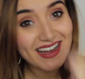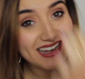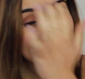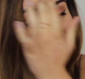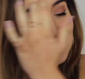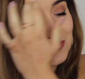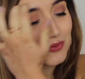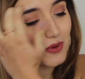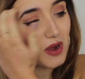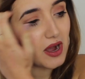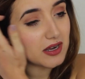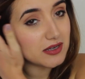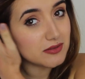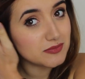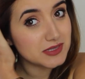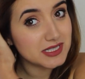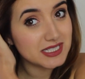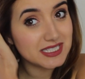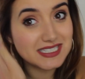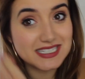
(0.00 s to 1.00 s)
guys and
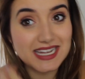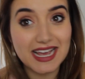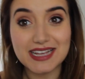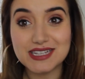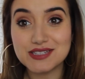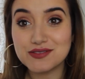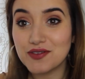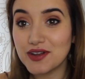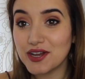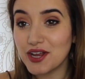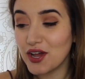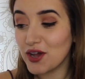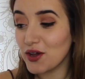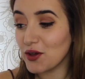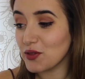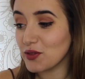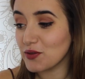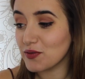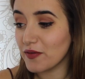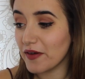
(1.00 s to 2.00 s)
welcome to today's
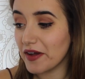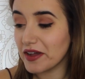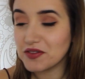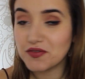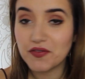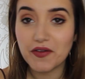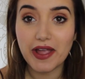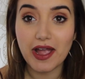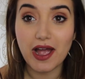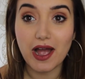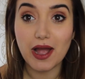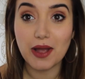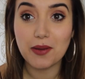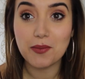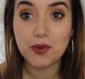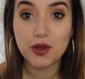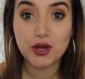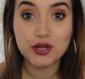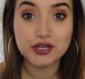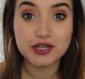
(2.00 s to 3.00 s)
video. The first thing
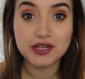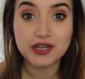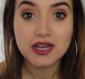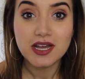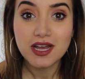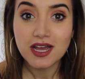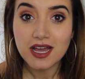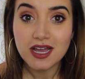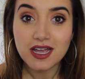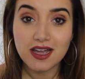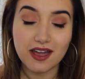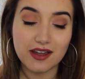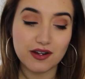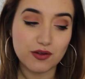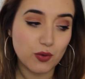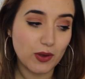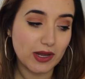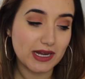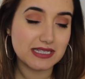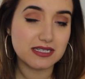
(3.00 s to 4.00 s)
I'm gonna kind
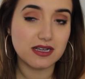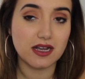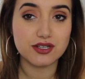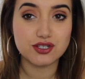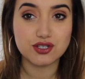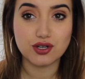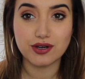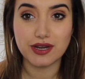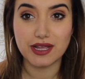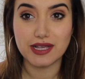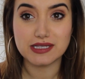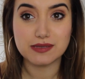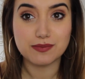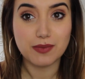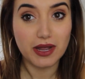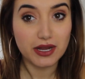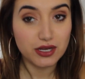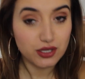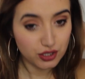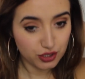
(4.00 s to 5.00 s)
of quickly touch on is
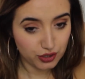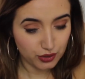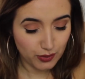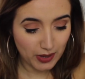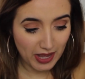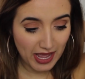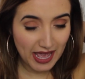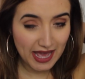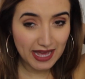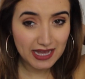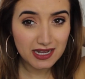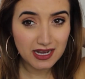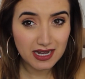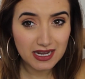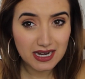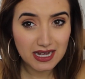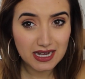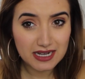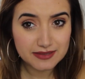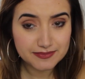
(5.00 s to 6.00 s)
my new hair
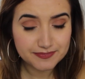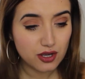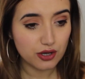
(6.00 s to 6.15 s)
colour.